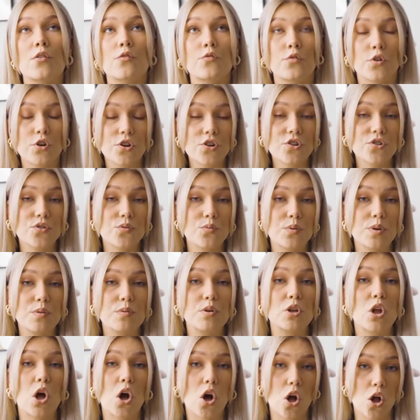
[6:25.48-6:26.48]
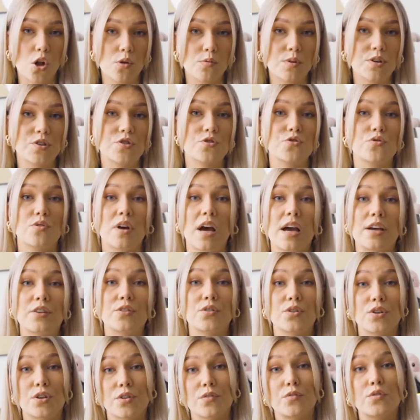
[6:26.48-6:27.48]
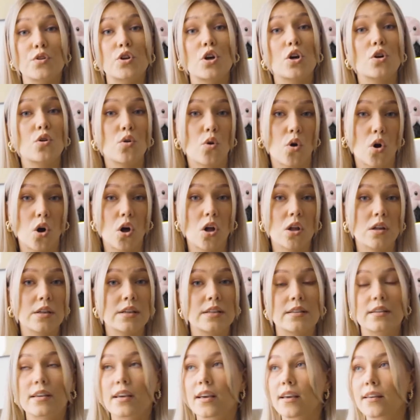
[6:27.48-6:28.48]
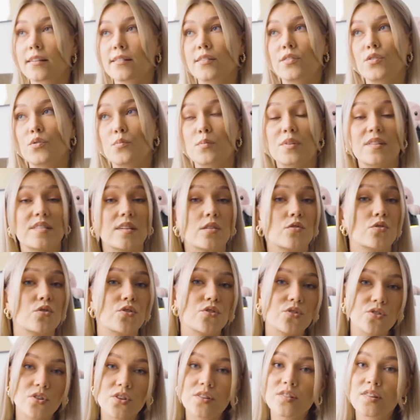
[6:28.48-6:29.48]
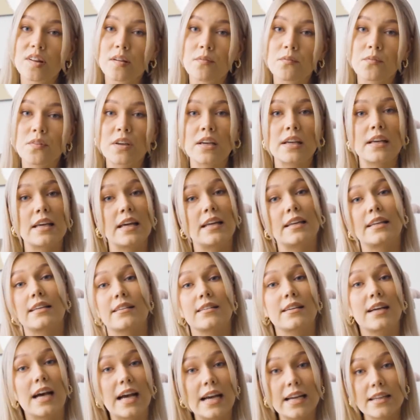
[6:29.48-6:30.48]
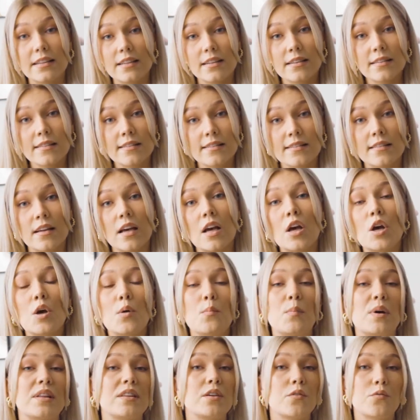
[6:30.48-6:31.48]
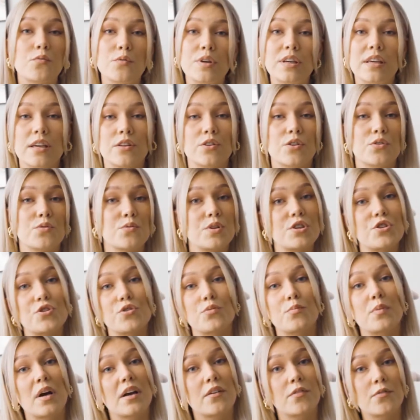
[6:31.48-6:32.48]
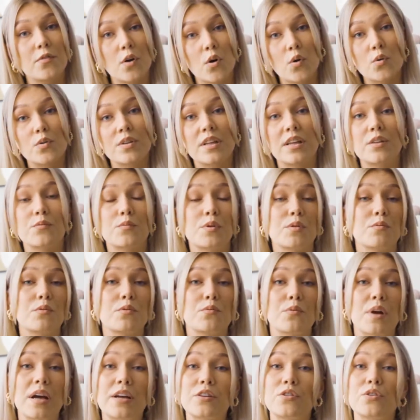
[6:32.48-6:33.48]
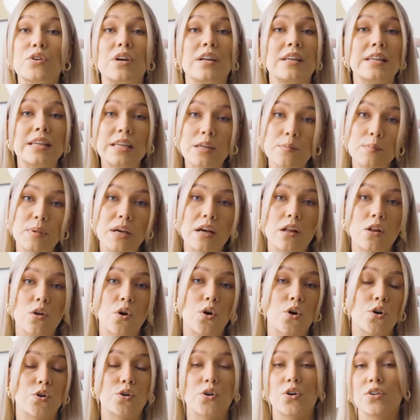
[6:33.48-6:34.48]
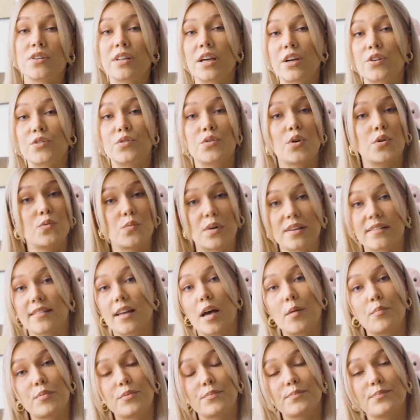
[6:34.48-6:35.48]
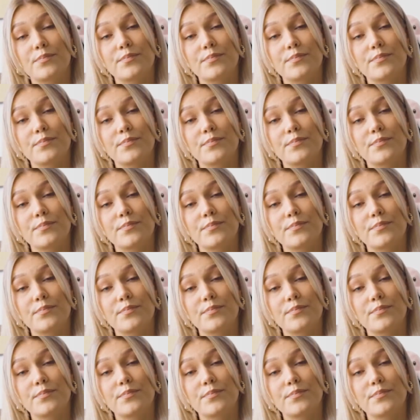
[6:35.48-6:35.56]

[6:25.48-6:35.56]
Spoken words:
First, we will always try to give you a call in case you misunderstood something and need guidance. But if we cannot reach you by phone, then we will write you an email or contact you on WhatsApp.